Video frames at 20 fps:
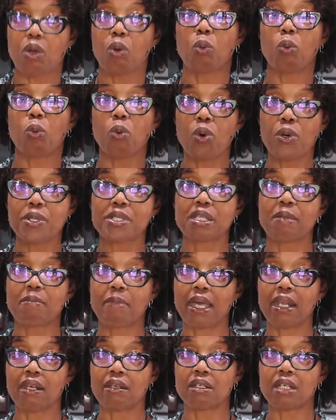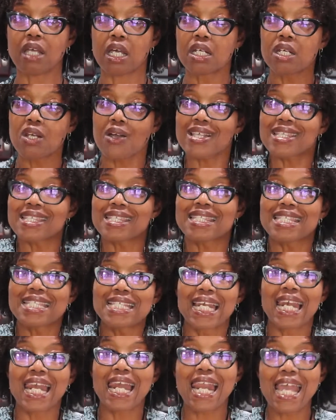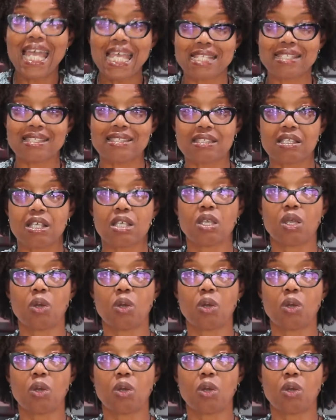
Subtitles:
watermelon and not seedless